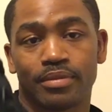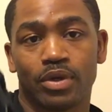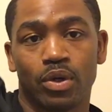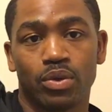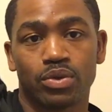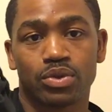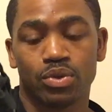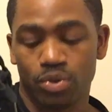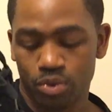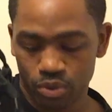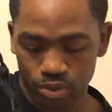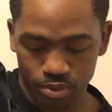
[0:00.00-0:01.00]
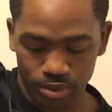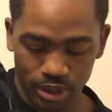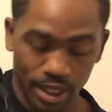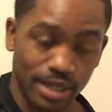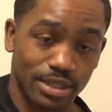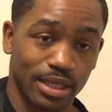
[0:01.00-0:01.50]
old school, /
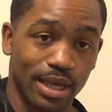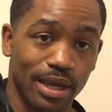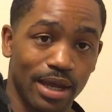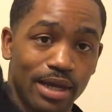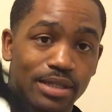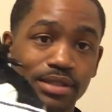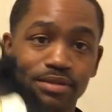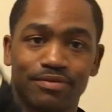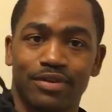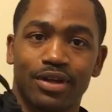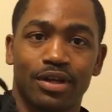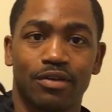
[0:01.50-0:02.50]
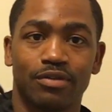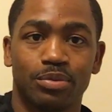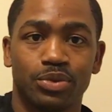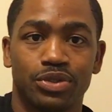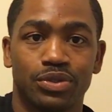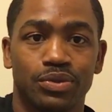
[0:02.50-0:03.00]
skate highs, very
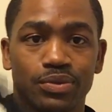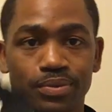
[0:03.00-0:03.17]
comfortable shoe.